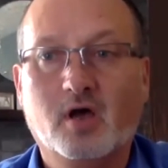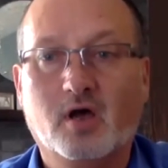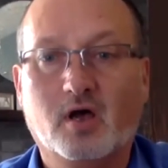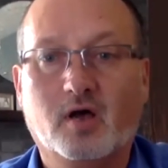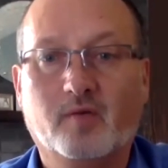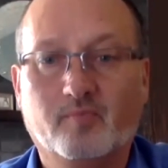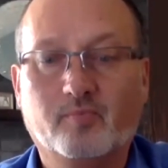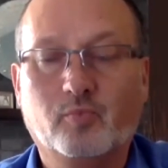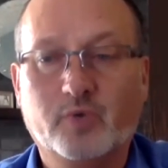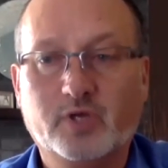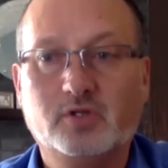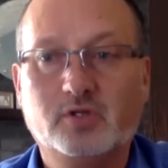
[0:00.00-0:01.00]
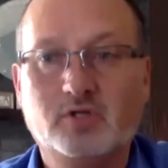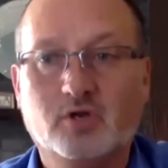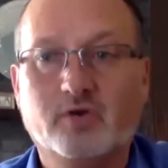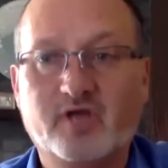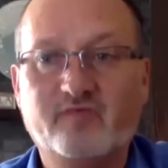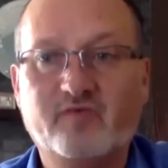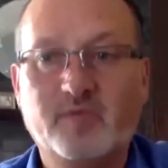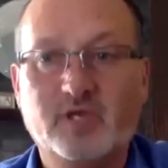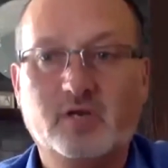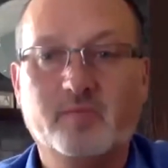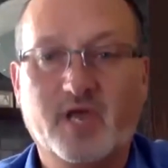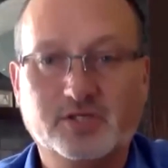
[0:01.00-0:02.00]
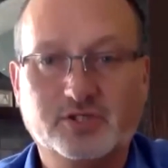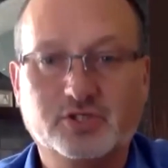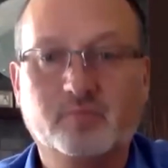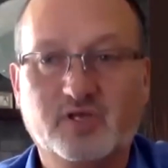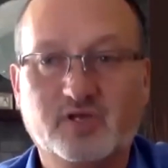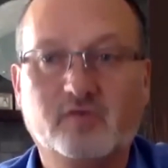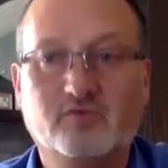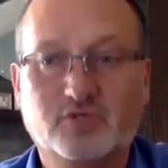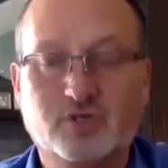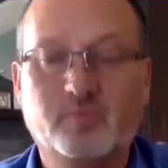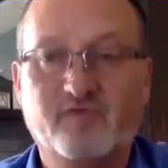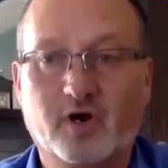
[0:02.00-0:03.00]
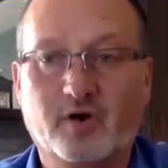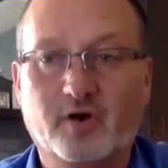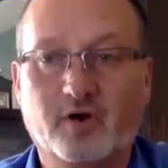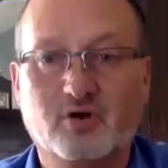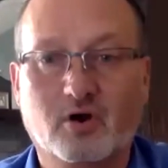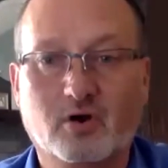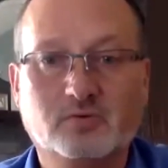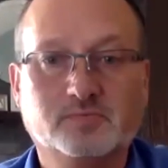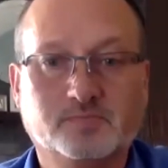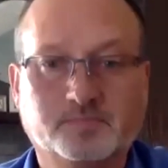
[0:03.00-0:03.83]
Navy bean demand should be very, very strong.